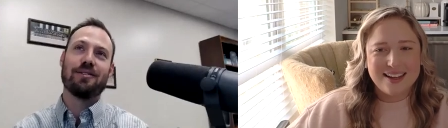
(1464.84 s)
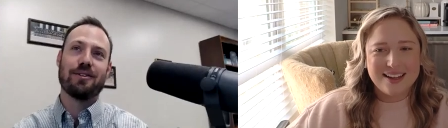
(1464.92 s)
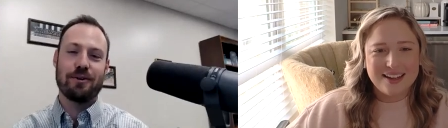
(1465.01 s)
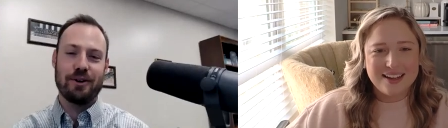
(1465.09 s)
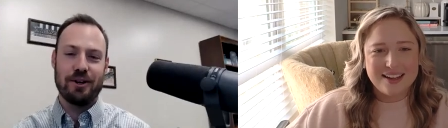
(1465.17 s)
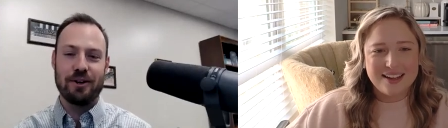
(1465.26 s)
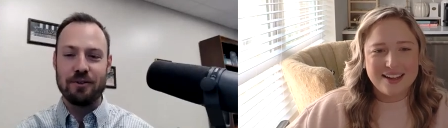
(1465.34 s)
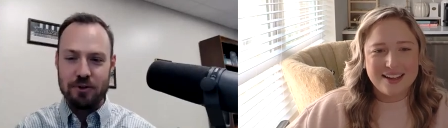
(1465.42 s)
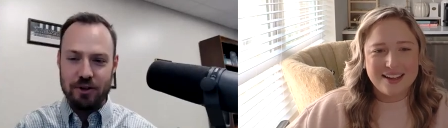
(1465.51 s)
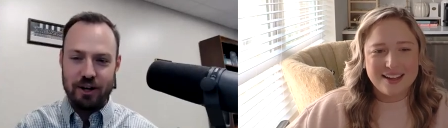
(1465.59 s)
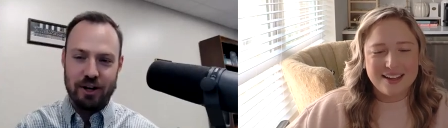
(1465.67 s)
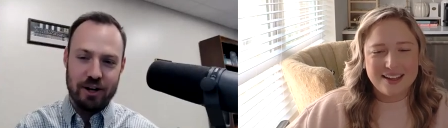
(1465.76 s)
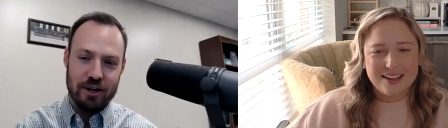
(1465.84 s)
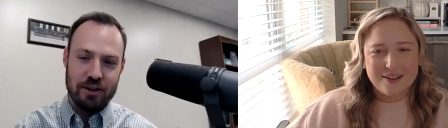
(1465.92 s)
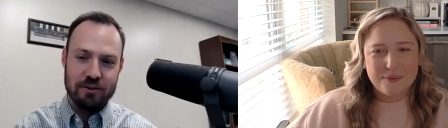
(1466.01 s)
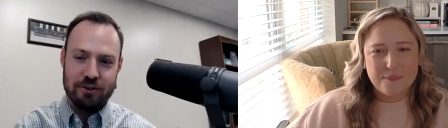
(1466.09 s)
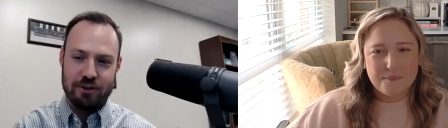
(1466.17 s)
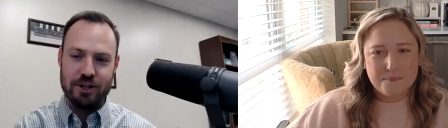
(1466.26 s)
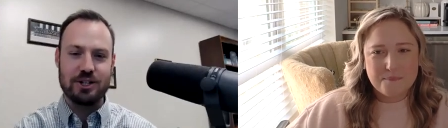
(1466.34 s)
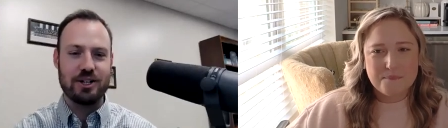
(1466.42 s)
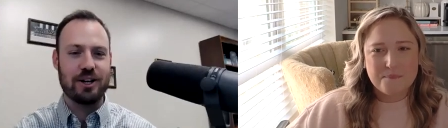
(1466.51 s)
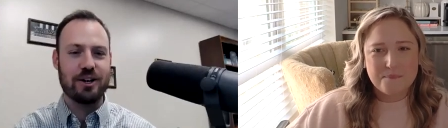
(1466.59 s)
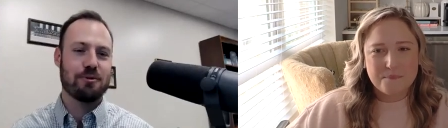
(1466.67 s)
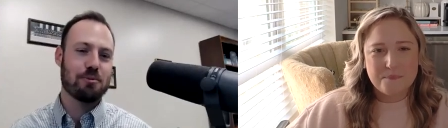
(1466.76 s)
Speaker 1: there is a
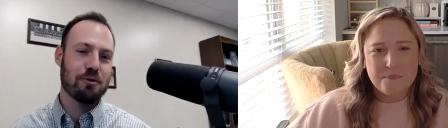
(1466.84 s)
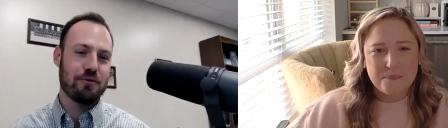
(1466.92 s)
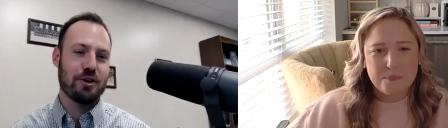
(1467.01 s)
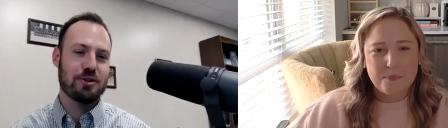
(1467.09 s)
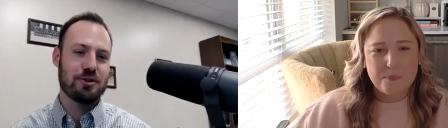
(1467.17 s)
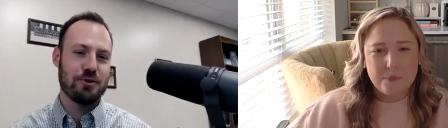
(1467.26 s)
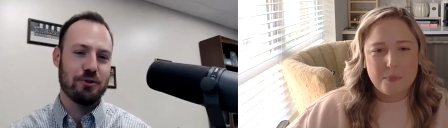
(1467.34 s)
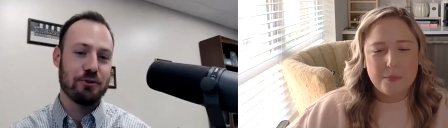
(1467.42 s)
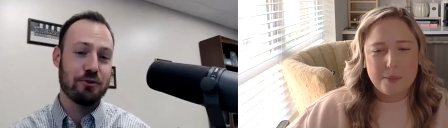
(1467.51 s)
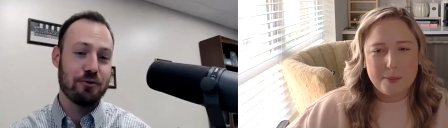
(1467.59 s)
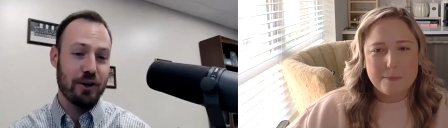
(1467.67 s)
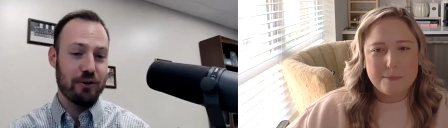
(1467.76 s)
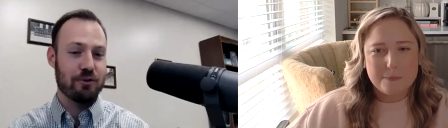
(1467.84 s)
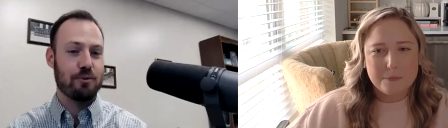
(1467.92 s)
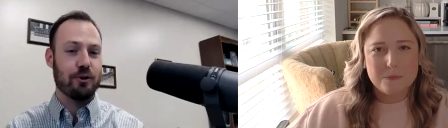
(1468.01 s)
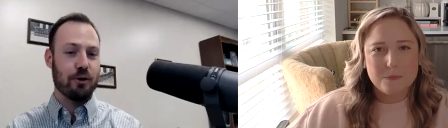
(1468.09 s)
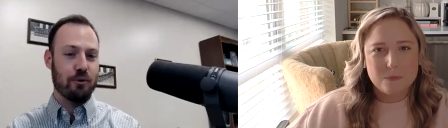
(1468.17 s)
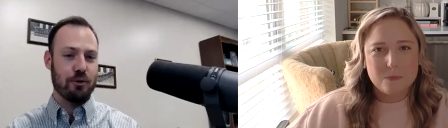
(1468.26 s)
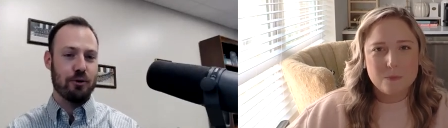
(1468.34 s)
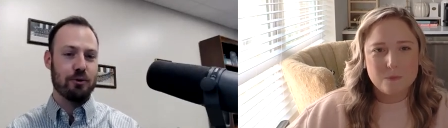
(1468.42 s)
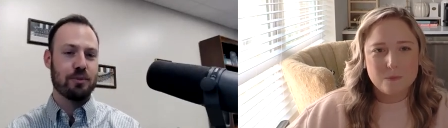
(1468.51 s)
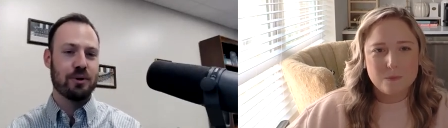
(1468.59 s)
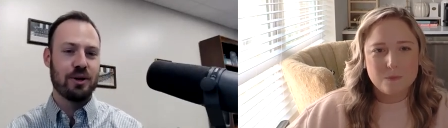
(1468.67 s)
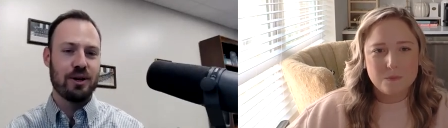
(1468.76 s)
CTS Professionals Facebook
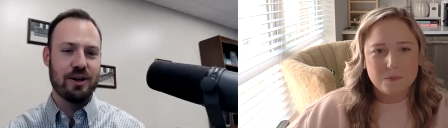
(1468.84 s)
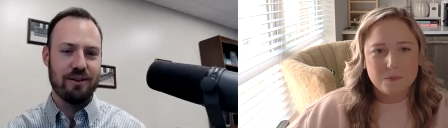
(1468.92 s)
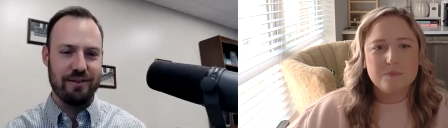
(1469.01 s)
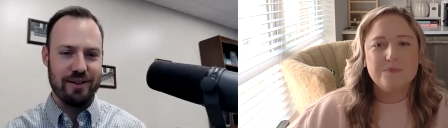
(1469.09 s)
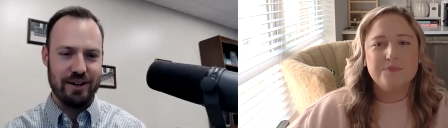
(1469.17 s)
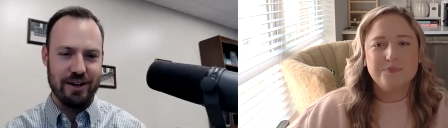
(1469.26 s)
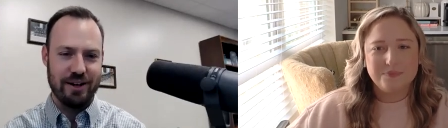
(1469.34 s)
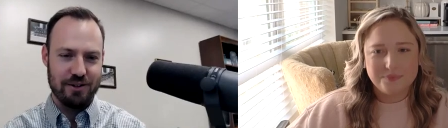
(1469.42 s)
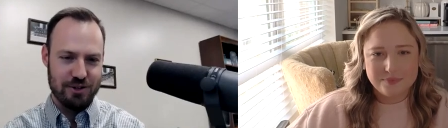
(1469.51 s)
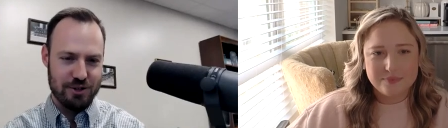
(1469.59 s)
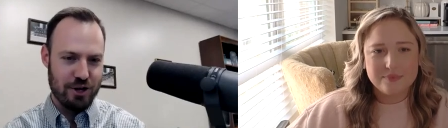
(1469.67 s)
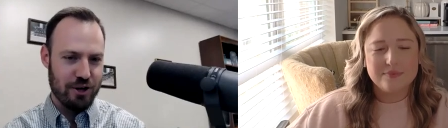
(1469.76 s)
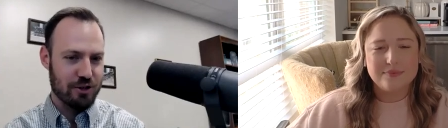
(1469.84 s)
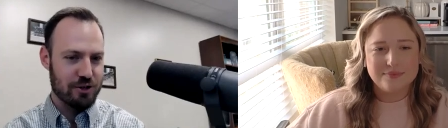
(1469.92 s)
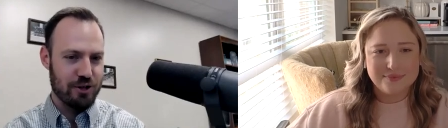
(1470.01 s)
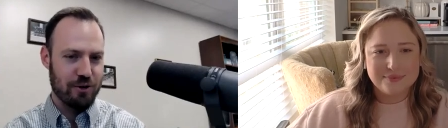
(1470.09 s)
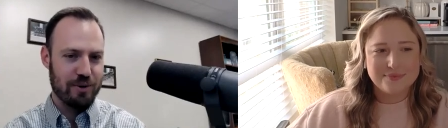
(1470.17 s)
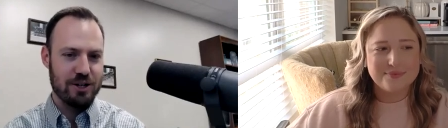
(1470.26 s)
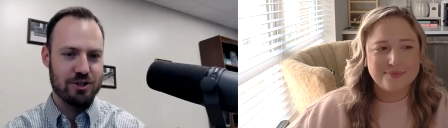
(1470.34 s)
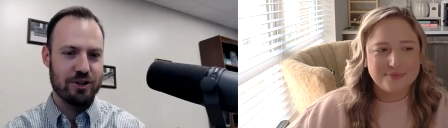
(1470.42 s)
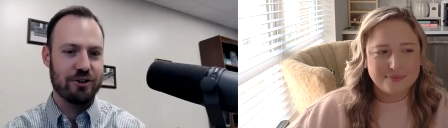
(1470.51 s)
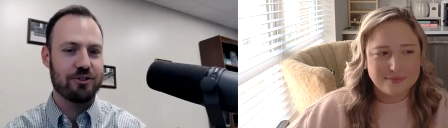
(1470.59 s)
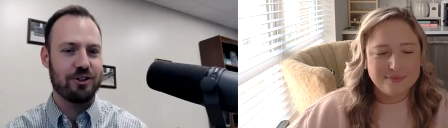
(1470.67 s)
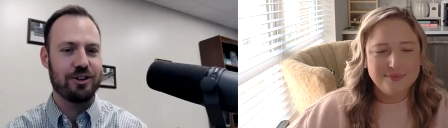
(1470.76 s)
group that Chuck, Jeremy,
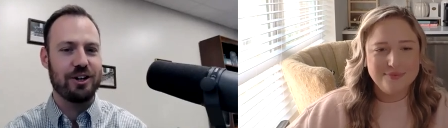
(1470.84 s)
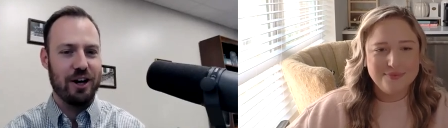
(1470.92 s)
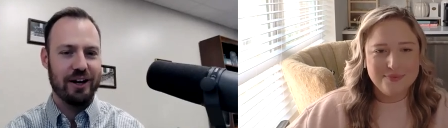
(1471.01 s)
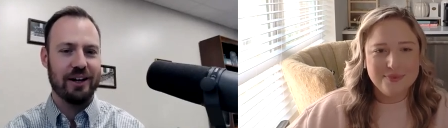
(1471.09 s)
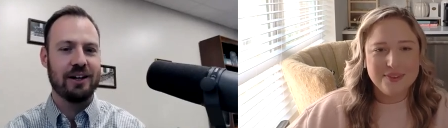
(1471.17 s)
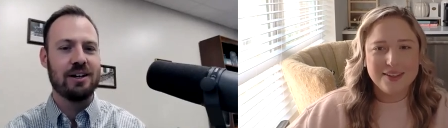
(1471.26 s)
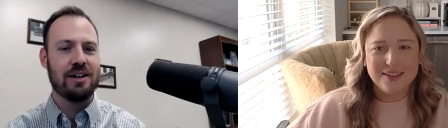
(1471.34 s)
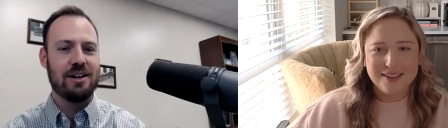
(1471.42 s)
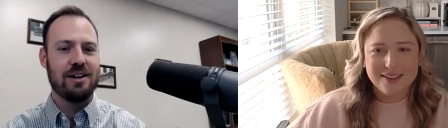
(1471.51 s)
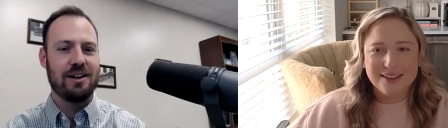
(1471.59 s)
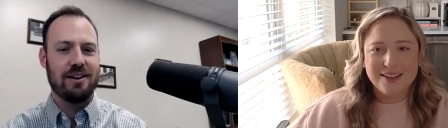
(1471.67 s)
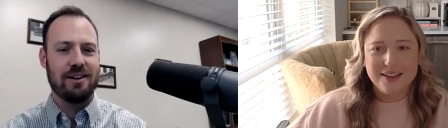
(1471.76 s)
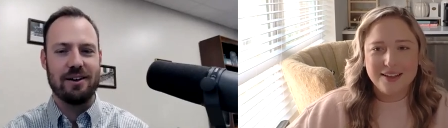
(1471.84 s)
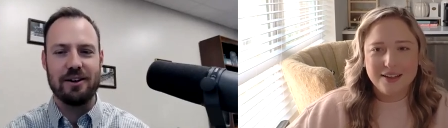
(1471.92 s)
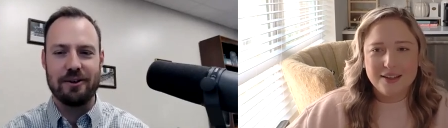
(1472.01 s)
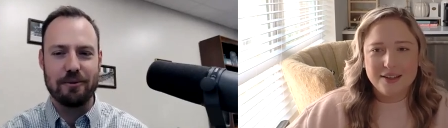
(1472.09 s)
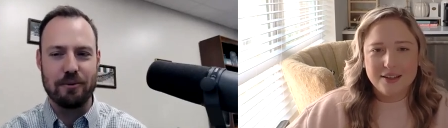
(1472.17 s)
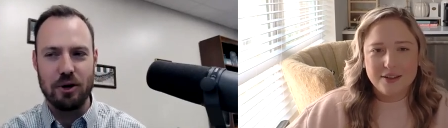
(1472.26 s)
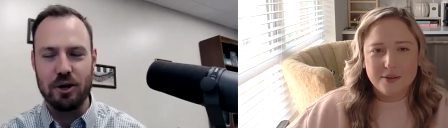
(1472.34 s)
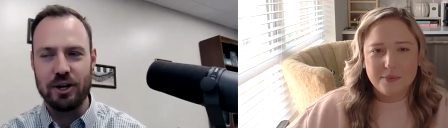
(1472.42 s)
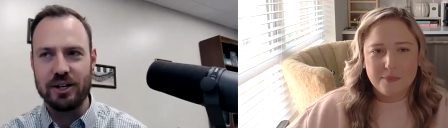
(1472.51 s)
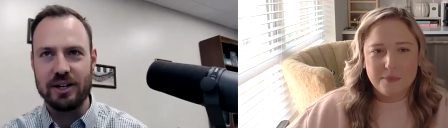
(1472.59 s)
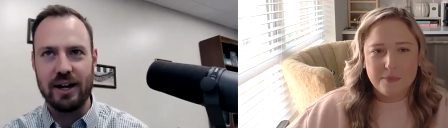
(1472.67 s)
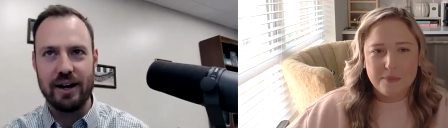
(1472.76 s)
Justin, and I
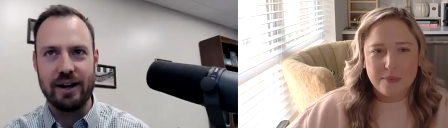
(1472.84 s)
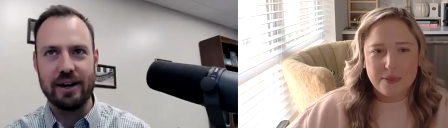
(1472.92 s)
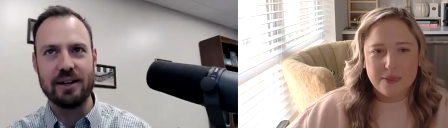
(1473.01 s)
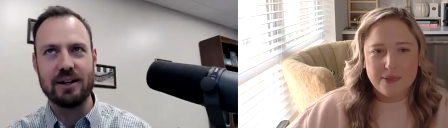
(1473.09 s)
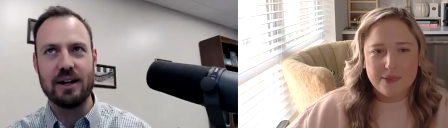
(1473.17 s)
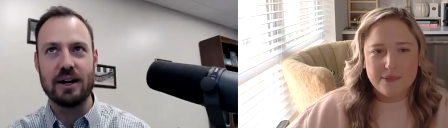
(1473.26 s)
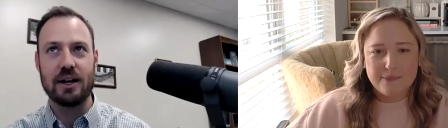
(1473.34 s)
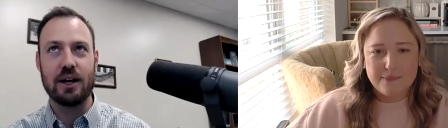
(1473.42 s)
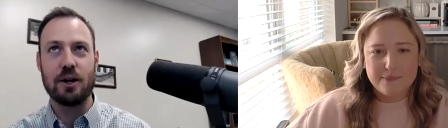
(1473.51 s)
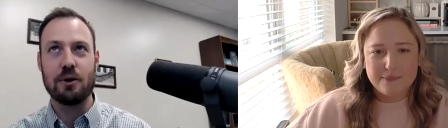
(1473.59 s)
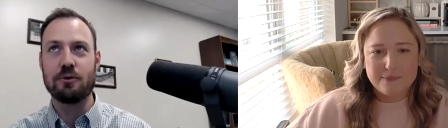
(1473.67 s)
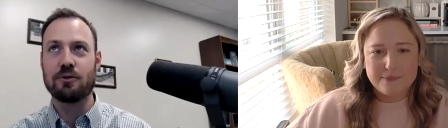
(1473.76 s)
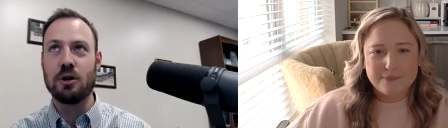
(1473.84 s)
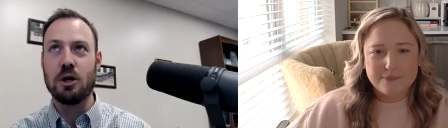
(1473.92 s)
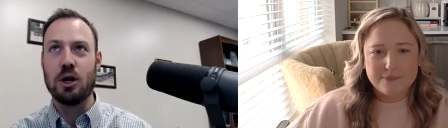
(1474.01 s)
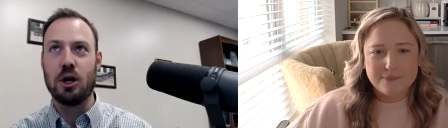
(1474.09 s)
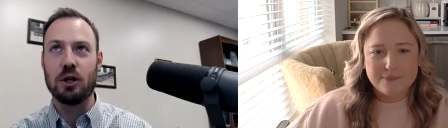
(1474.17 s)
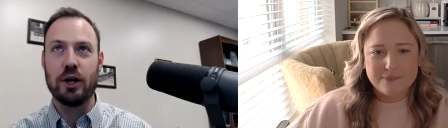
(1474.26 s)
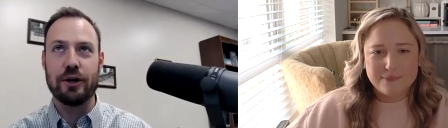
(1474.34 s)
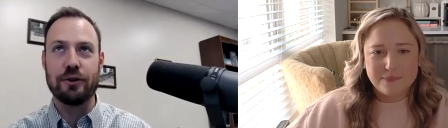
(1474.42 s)
run. And again, there's a lot